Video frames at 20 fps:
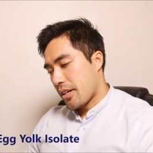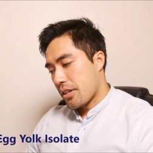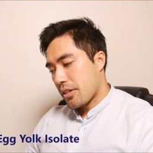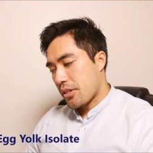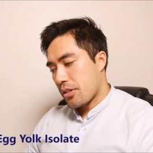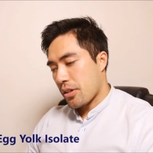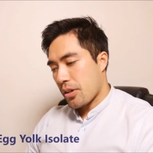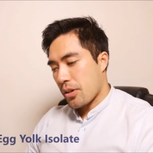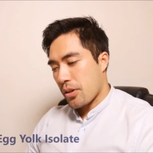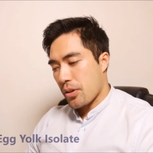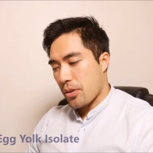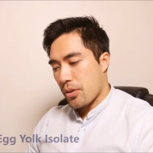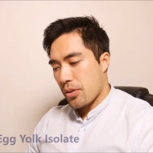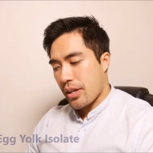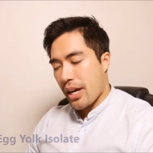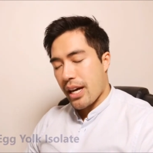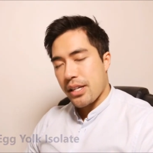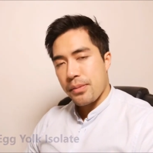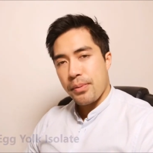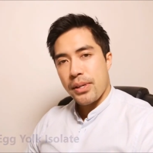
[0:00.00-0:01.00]
So
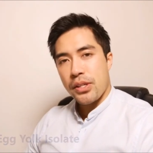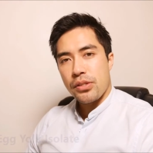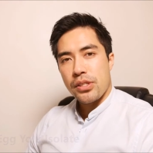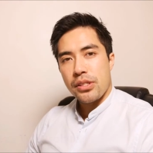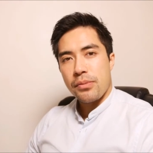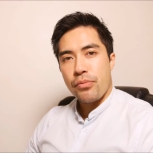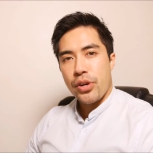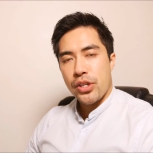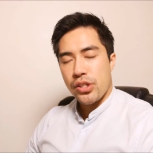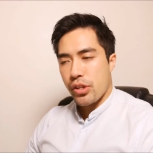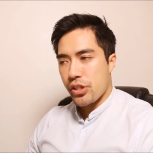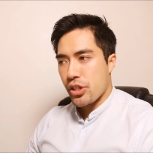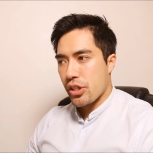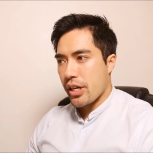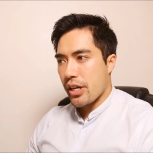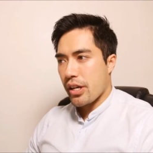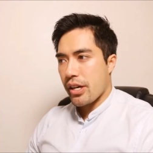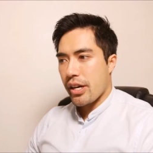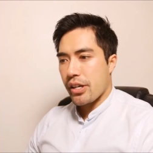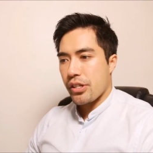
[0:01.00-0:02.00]
there has been some research
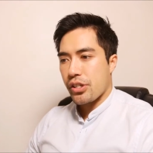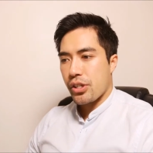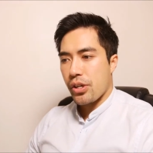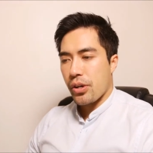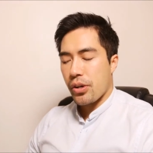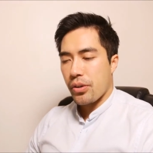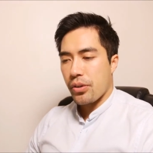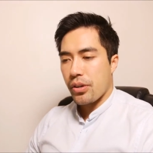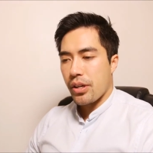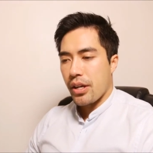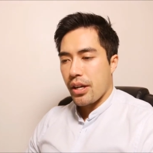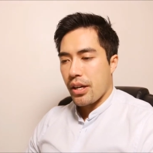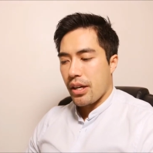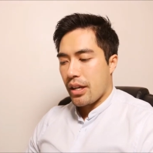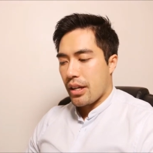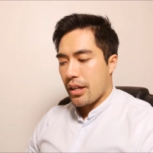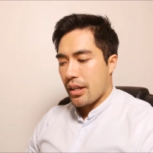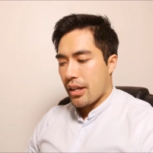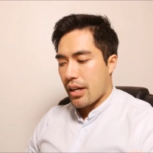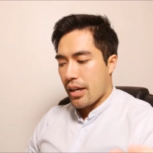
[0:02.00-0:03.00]
that has shown
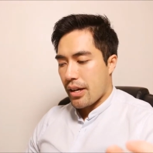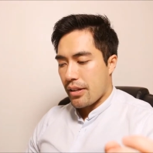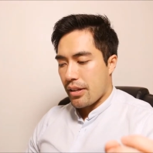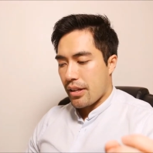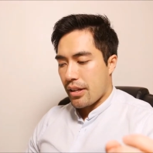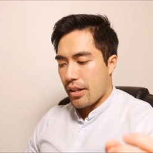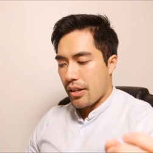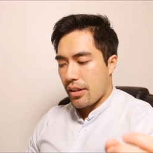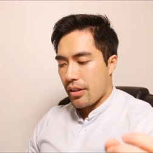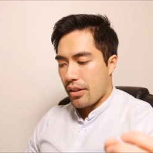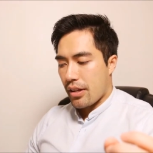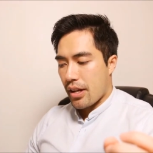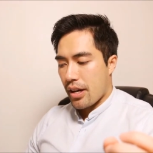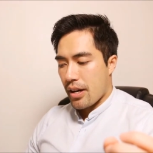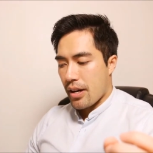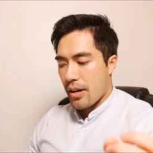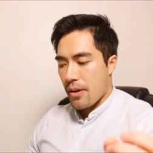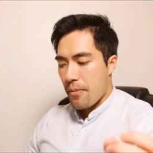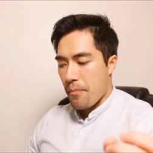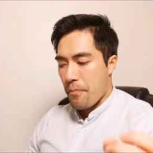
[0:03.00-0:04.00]

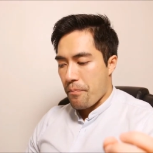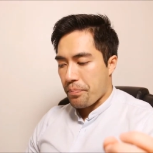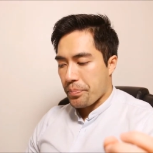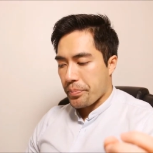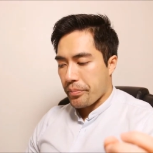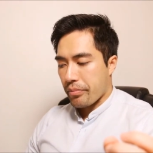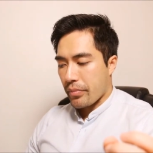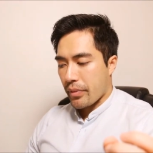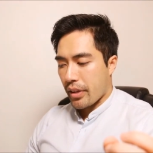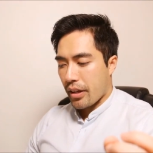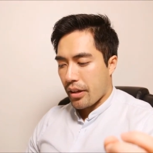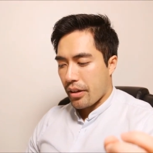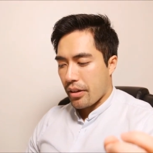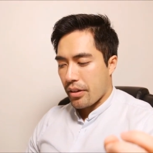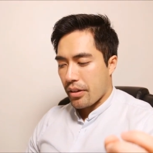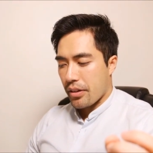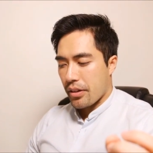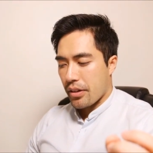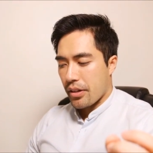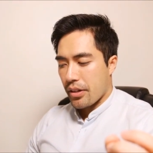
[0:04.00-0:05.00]
um,
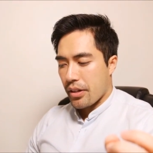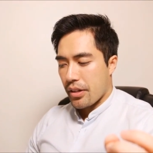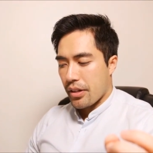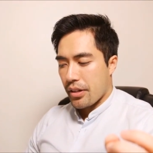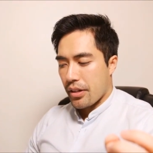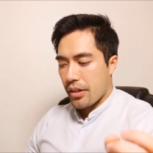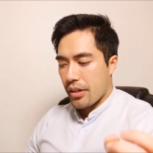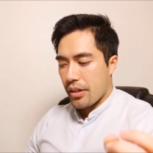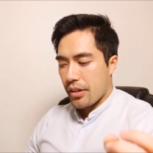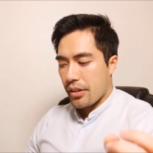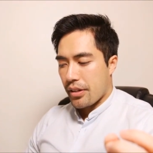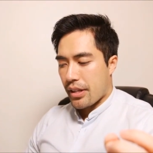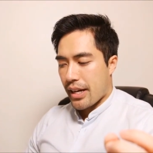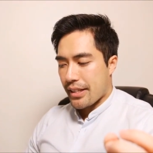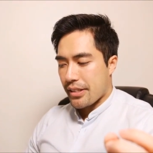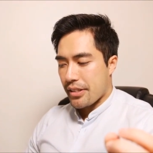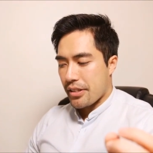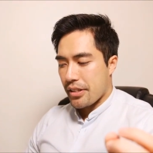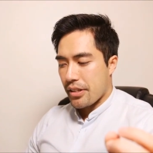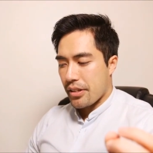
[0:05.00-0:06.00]

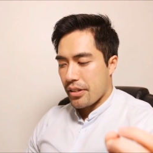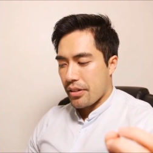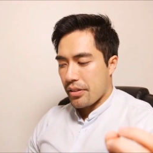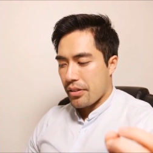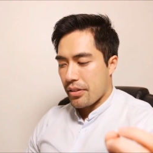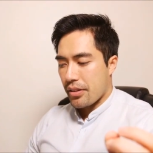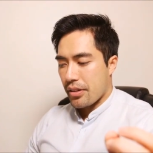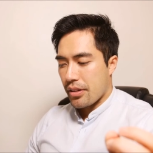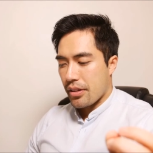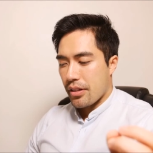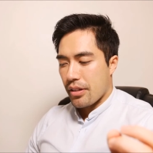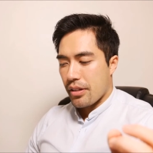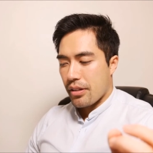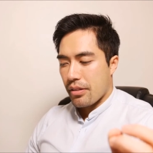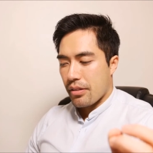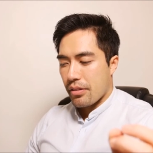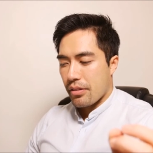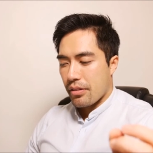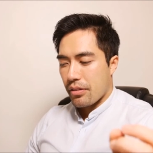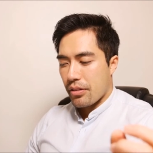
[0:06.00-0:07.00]
that
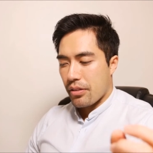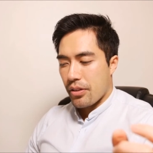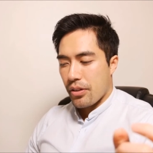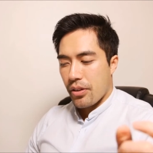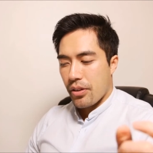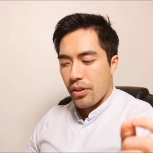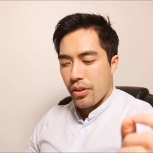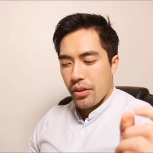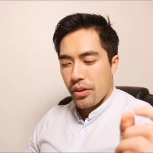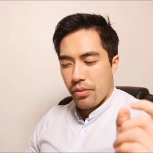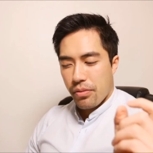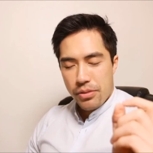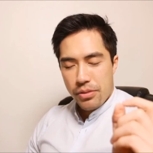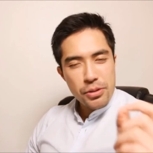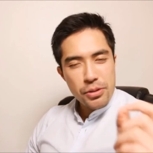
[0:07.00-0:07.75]
the